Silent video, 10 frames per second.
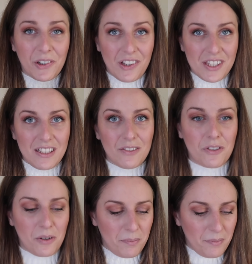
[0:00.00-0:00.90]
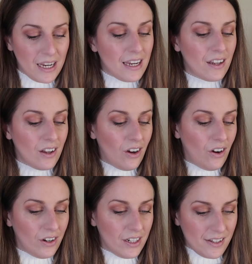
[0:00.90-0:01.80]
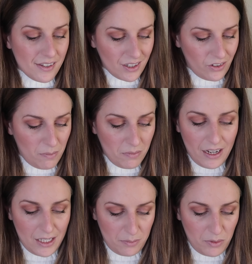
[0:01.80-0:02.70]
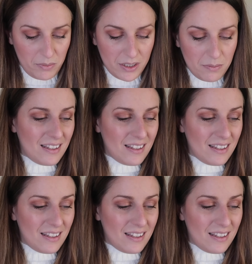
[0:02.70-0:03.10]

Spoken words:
content from me on Instagram at the moment.